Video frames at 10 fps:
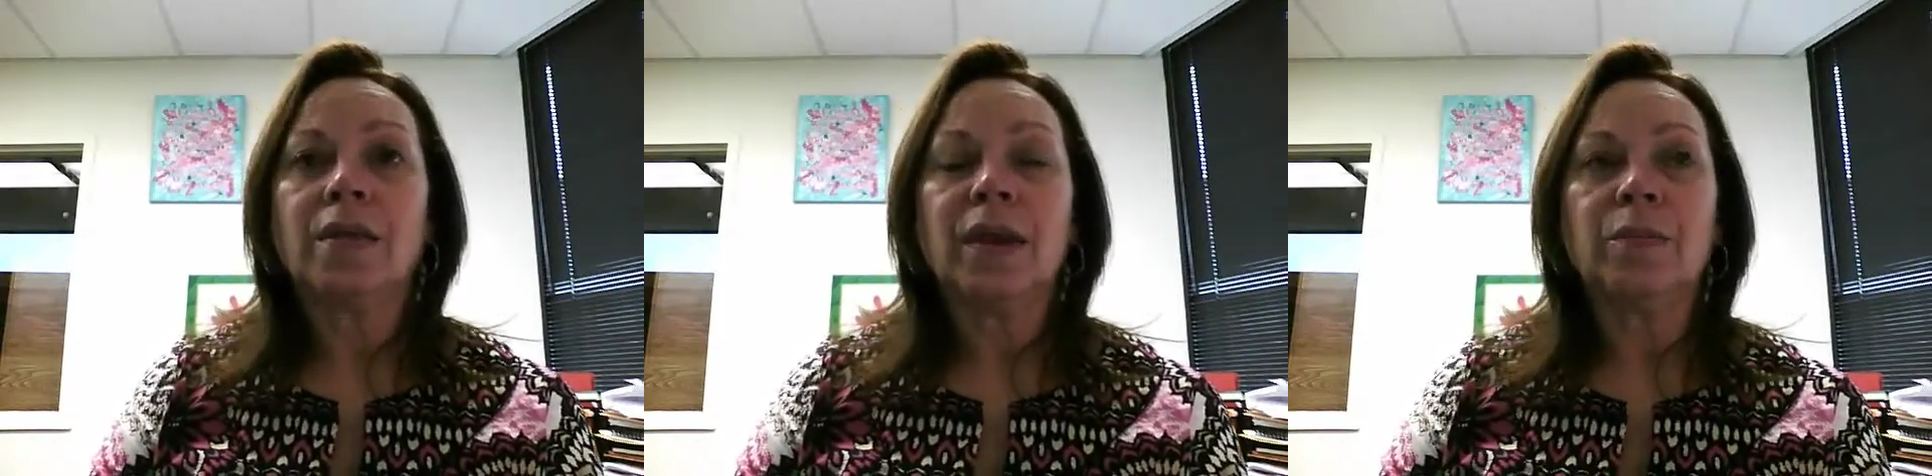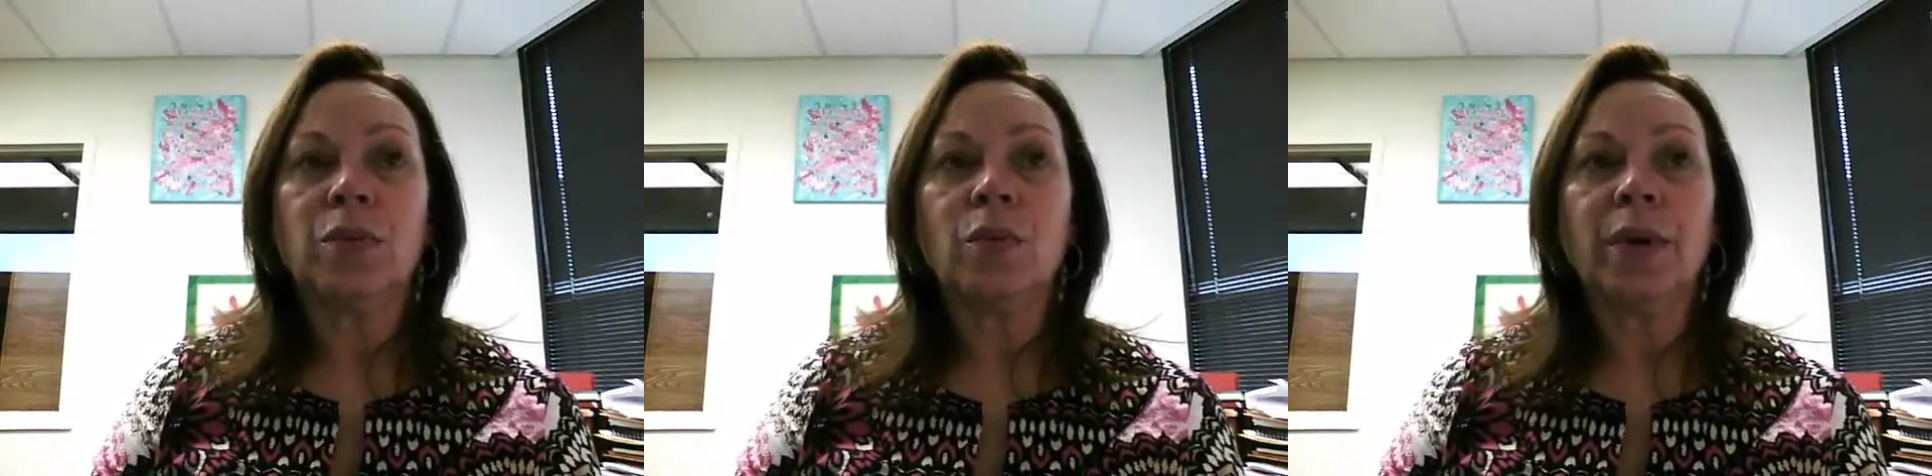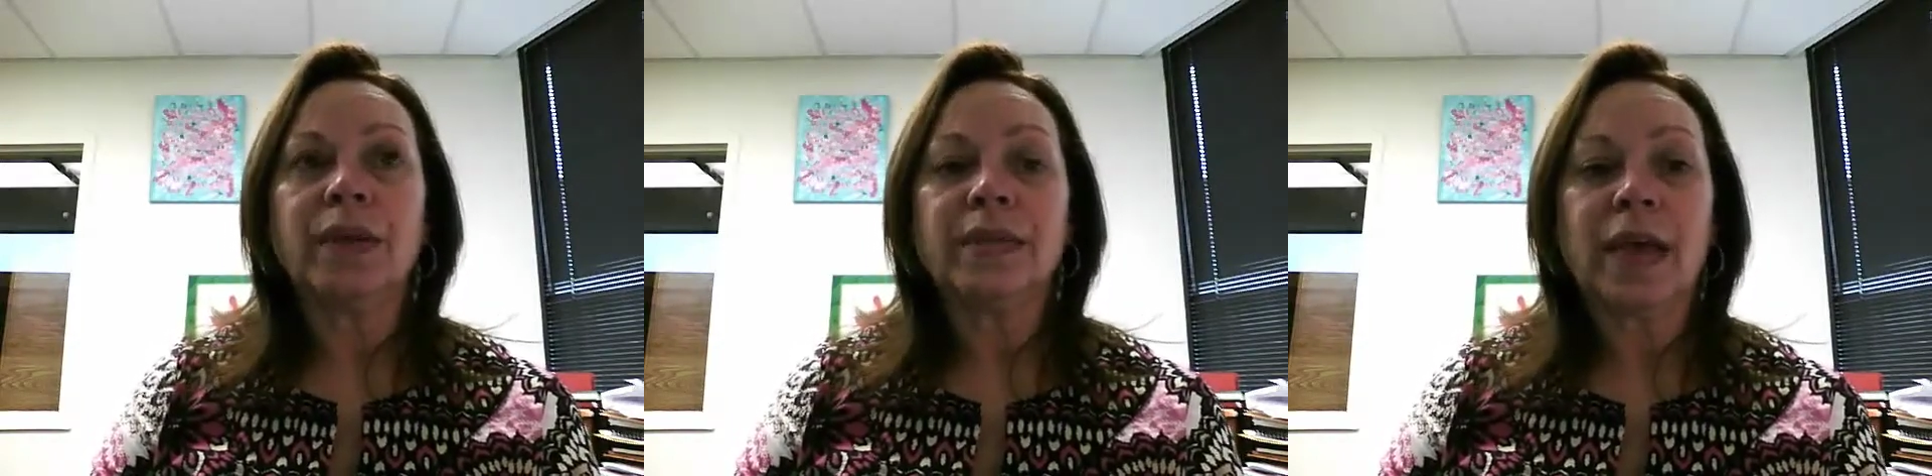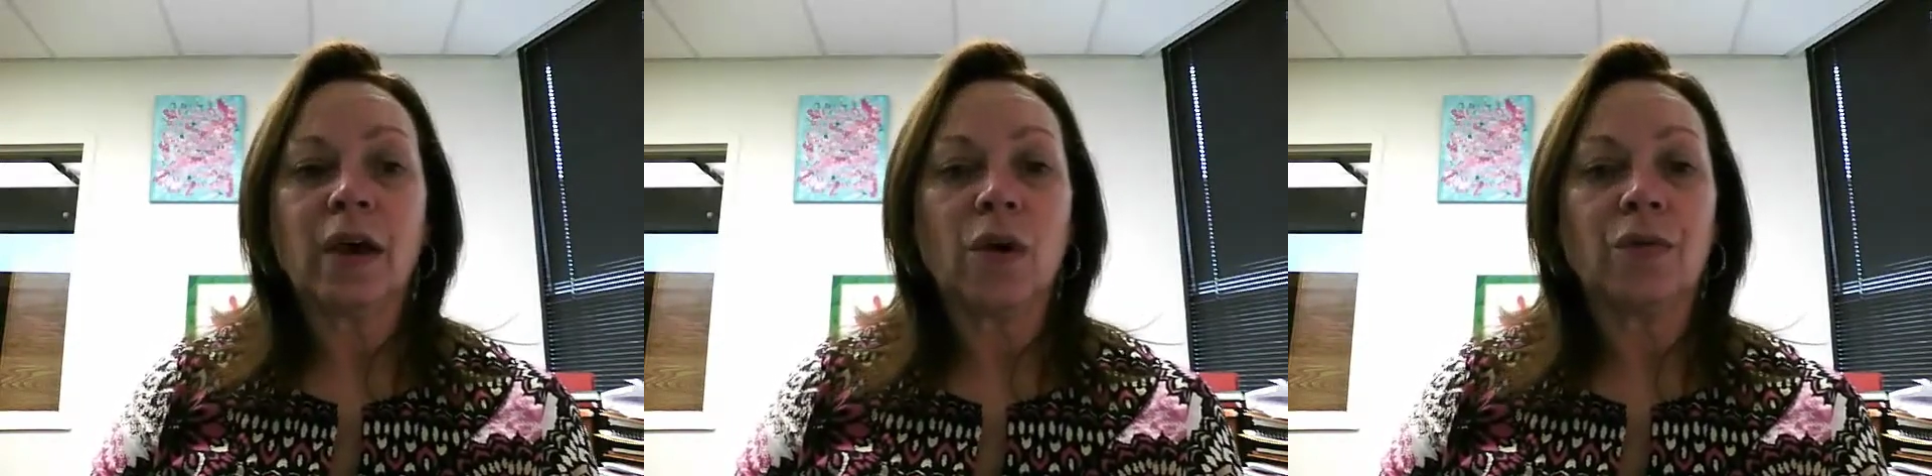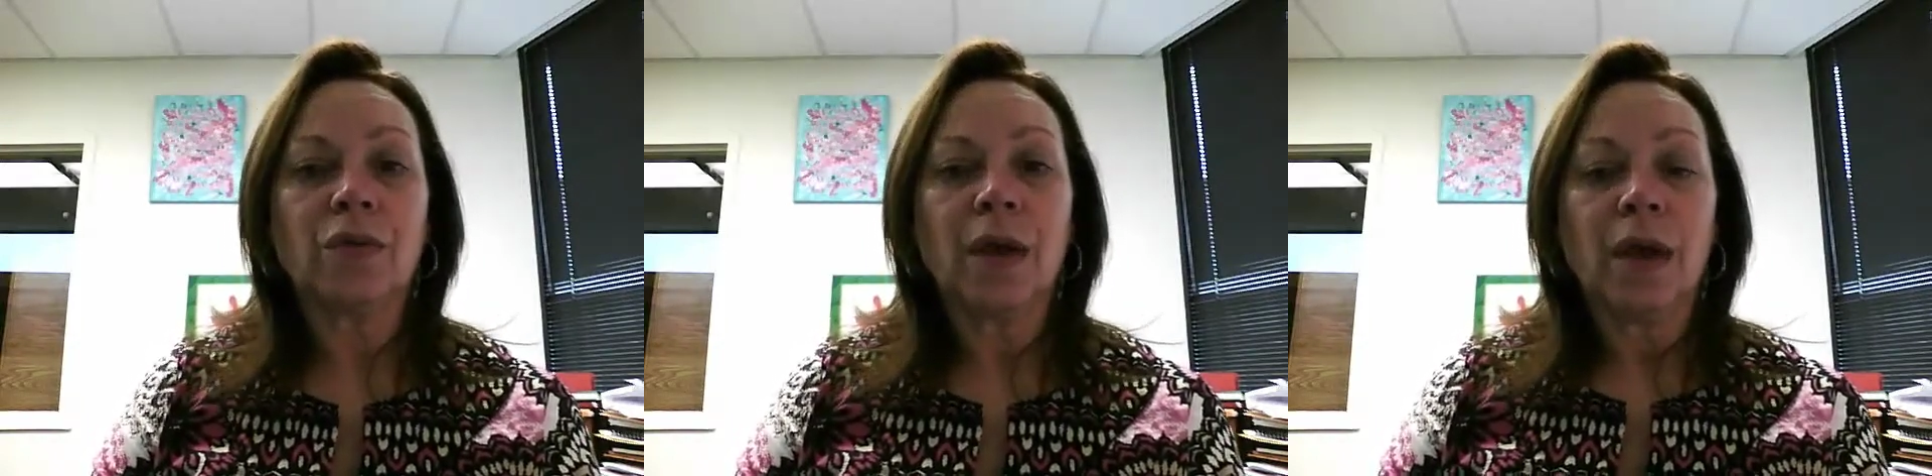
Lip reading: the employees' health